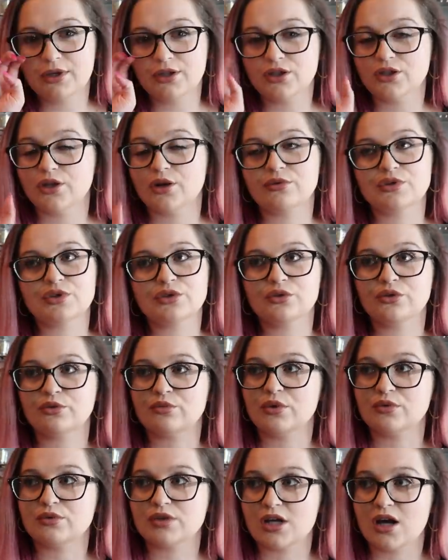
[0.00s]
No, it's not the
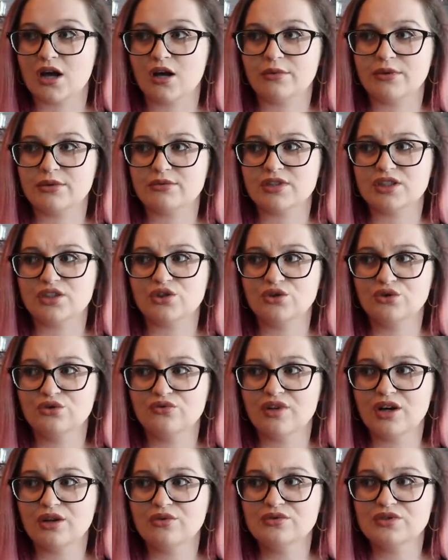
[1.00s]
World Cup. It was the
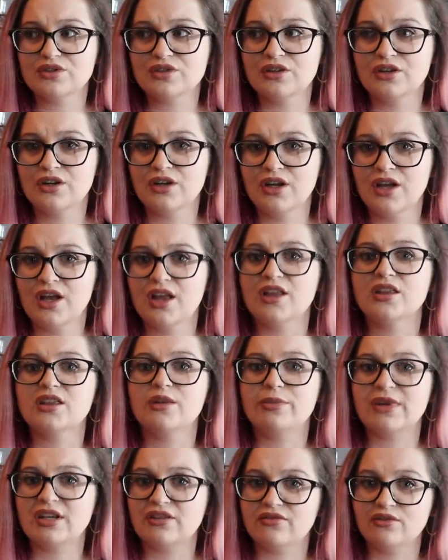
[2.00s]
Euros the
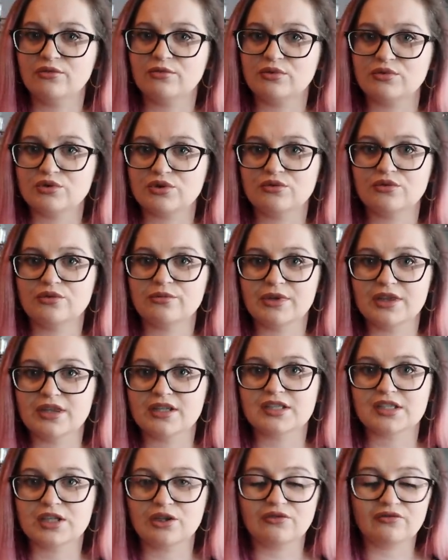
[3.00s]
big football tournament
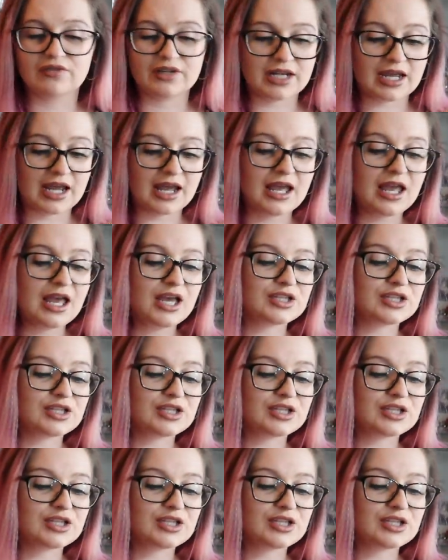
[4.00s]
that's over now.